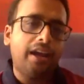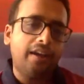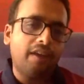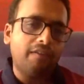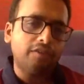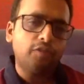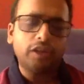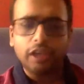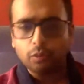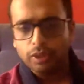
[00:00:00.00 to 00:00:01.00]
I was
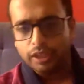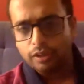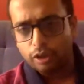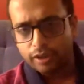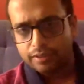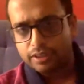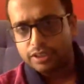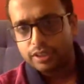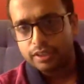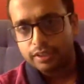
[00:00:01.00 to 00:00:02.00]
working with an
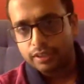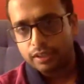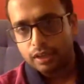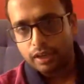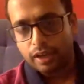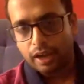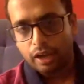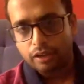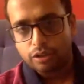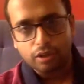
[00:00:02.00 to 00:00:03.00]
organization, and I had
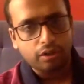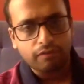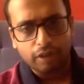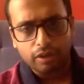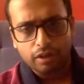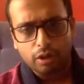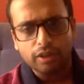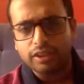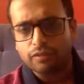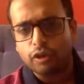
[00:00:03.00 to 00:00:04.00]
gone
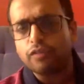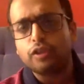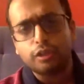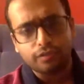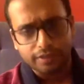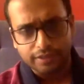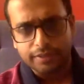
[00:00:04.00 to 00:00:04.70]
there for a work visit.